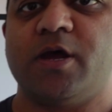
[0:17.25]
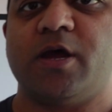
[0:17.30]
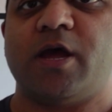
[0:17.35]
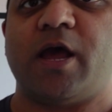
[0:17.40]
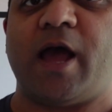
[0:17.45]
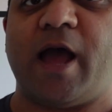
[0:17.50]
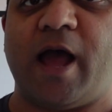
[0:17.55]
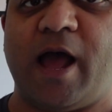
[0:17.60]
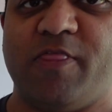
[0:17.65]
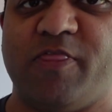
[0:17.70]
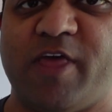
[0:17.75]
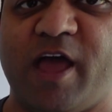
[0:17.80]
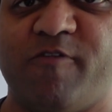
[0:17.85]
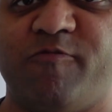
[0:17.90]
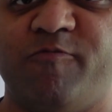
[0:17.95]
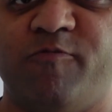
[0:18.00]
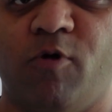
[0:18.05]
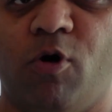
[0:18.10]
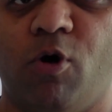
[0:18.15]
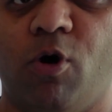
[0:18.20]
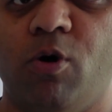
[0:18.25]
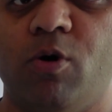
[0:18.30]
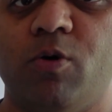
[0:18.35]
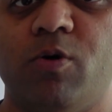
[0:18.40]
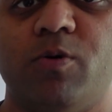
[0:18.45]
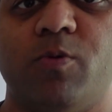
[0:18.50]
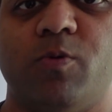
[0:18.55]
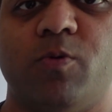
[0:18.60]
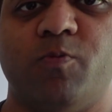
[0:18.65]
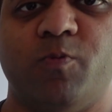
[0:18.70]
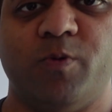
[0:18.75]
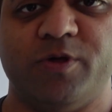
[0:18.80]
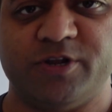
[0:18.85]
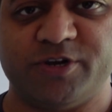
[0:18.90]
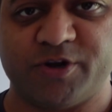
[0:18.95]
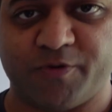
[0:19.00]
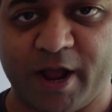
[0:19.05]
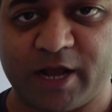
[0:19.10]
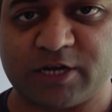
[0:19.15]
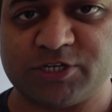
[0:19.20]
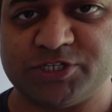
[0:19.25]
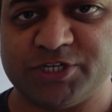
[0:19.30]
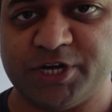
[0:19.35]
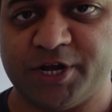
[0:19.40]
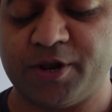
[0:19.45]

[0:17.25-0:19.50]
and therefore with a direction